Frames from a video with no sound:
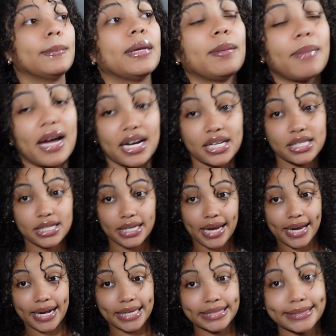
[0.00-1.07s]
minus the
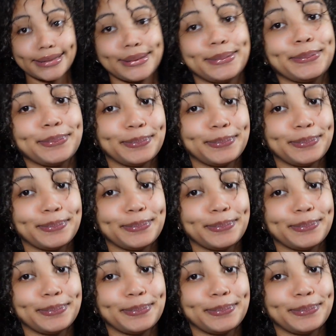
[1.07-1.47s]
dead ends